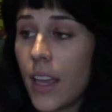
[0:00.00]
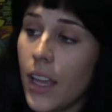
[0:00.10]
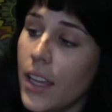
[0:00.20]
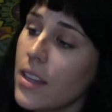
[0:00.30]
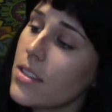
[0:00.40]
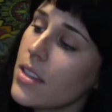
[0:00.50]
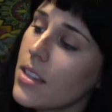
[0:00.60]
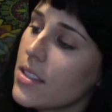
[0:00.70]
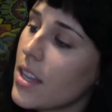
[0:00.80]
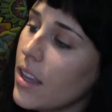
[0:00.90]
and this
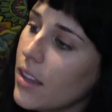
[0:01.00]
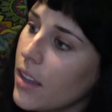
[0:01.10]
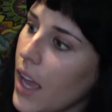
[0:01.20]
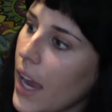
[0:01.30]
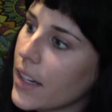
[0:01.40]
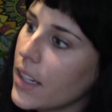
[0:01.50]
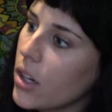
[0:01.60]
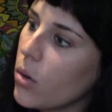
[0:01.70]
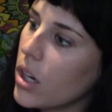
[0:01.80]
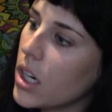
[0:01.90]
is
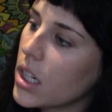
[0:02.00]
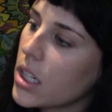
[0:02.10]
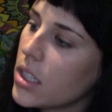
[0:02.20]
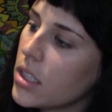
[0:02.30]
acne.org.